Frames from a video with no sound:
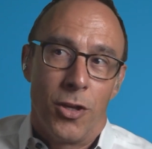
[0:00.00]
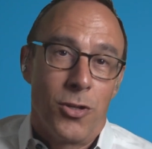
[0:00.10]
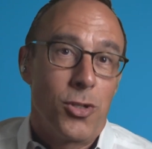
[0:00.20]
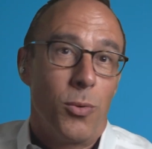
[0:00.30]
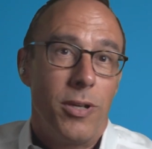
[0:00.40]

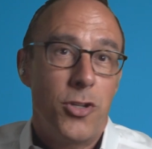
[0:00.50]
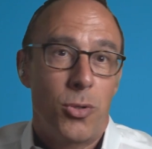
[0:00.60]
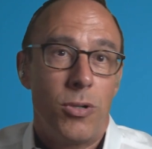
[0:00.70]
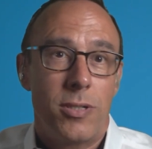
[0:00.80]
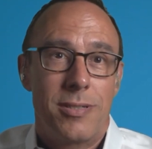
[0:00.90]
So in
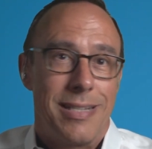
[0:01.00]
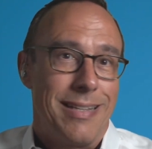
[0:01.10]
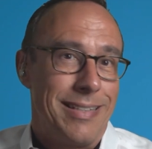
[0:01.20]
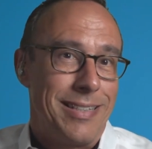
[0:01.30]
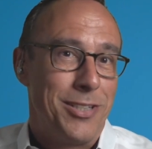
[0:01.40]
short,
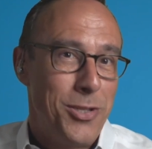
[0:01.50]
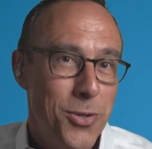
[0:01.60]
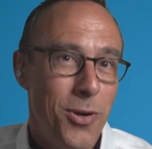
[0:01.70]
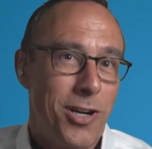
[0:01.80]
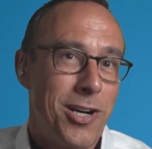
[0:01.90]
the
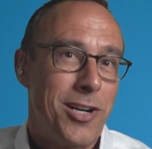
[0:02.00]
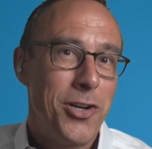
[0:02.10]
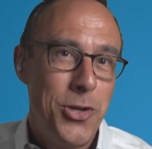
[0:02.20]
Your Car,